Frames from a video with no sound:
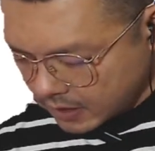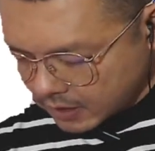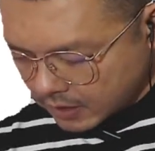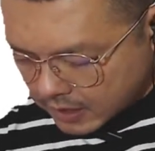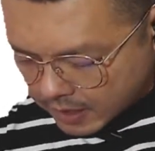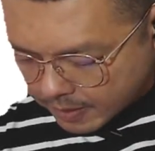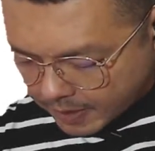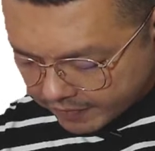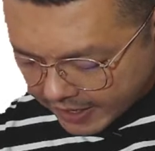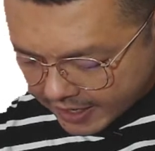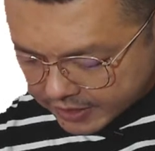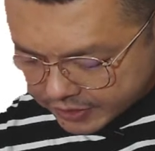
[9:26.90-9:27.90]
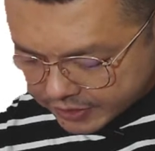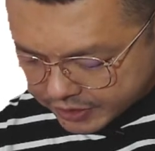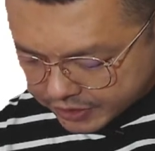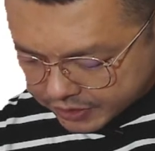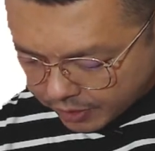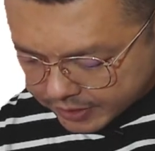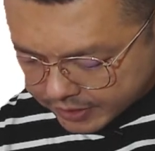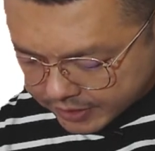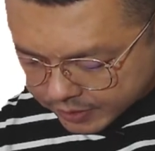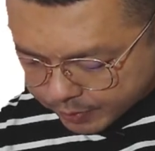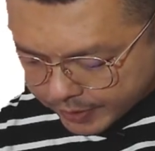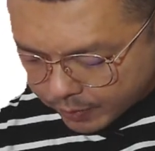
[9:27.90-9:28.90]
The amount of energy stored in the
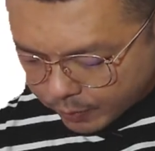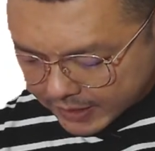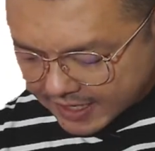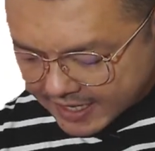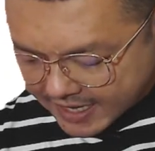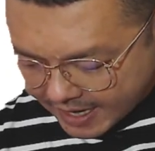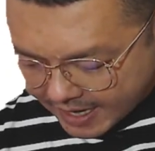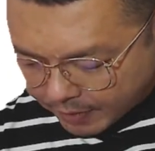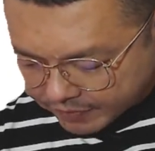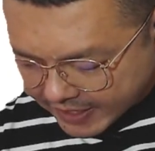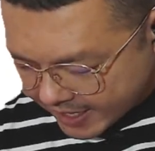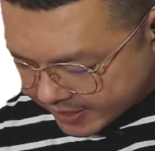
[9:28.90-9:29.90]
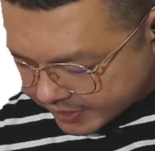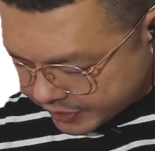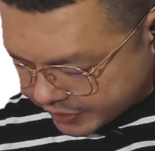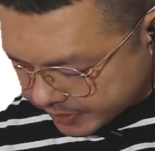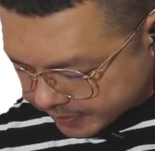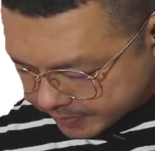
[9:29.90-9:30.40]
spring. What's the name of the energy?